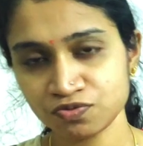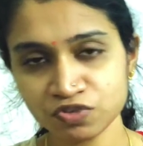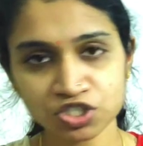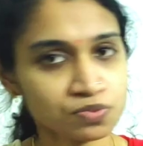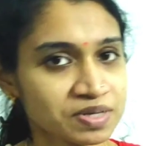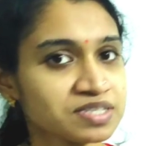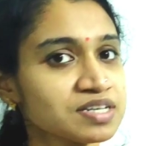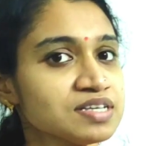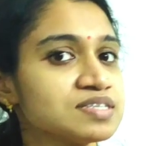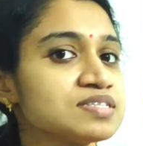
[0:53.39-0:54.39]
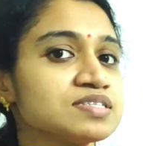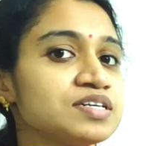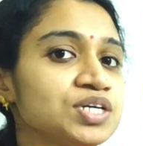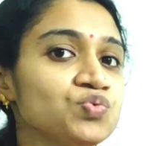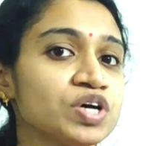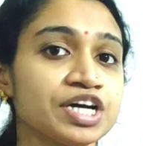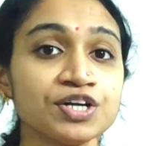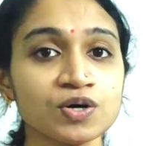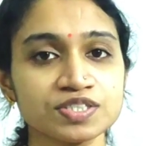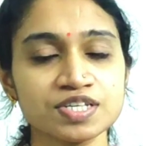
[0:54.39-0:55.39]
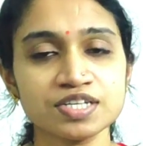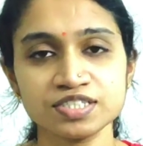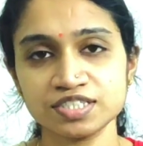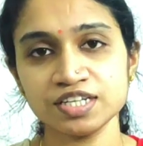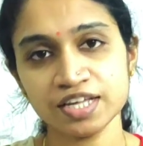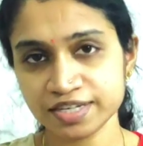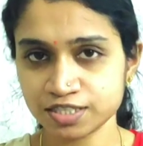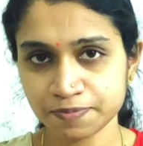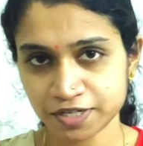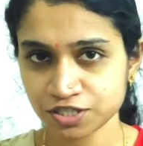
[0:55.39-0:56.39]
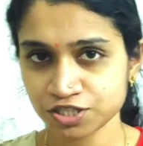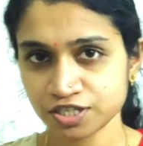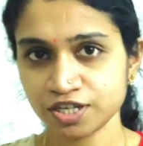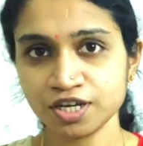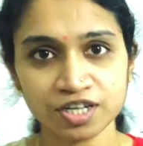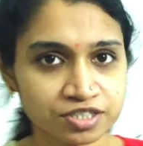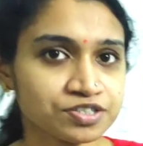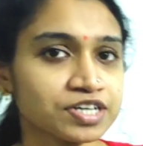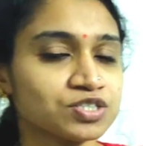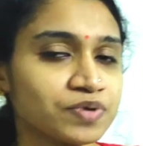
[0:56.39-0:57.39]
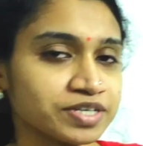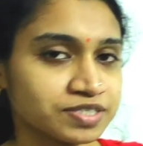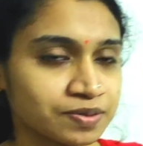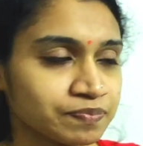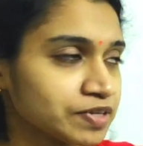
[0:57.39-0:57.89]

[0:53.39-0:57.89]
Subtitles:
Which muscle is inserting via dorsal digital expansion? Try to answer.